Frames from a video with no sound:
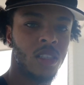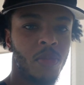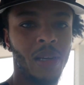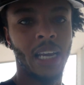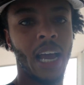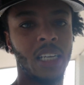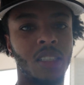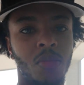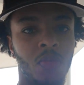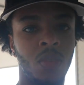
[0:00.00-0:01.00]
It's a big
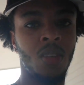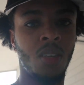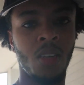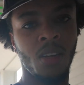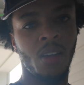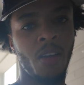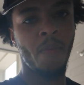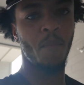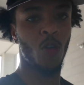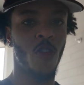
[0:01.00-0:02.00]
Aston
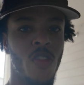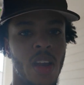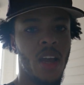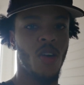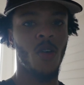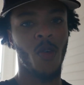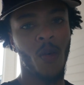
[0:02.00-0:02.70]
move now.